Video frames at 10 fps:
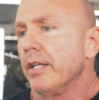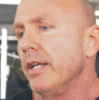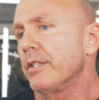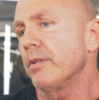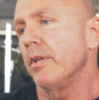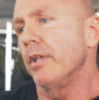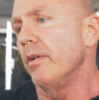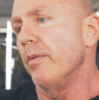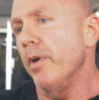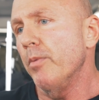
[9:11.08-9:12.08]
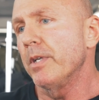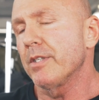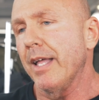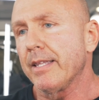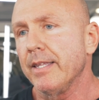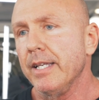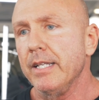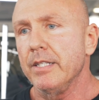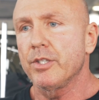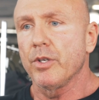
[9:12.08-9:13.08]
it's moments like
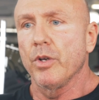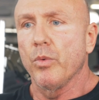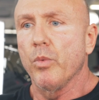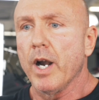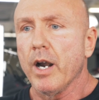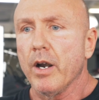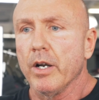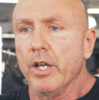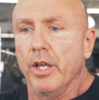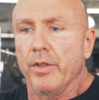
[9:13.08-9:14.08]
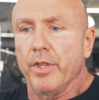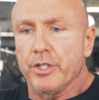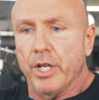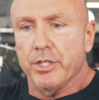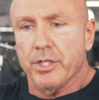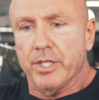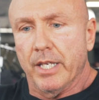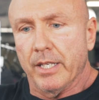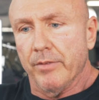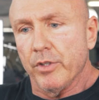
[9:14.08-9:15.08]
these where the judges
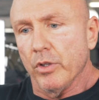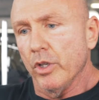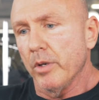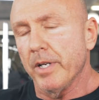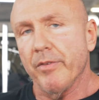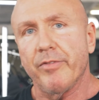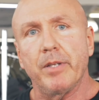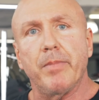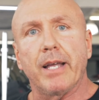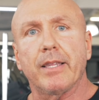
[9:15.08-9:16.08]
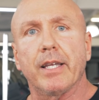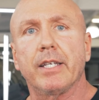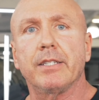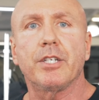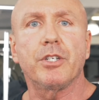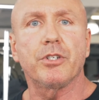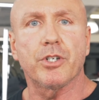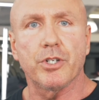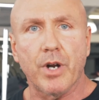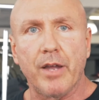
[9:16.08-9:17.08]
can give you a little bit of feedback that continues
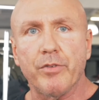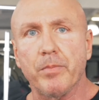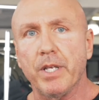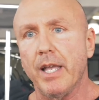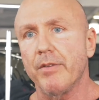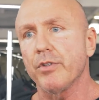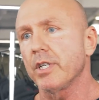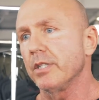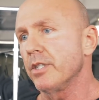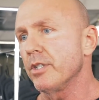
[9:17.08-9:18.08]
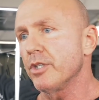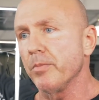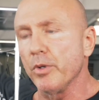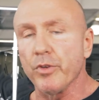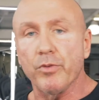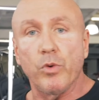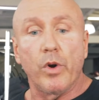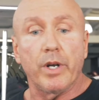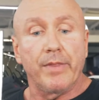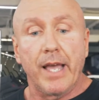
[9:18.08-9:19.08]
to drive your behavior, continues to move you
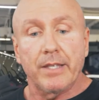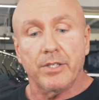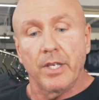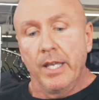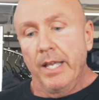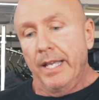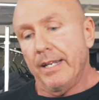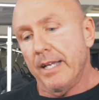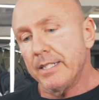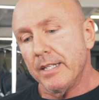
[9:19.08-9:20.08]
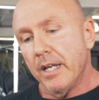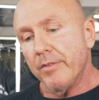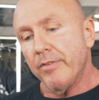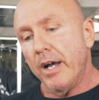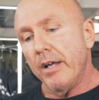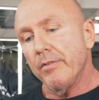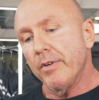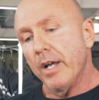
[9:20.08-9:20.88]
forward. And that's in 1995,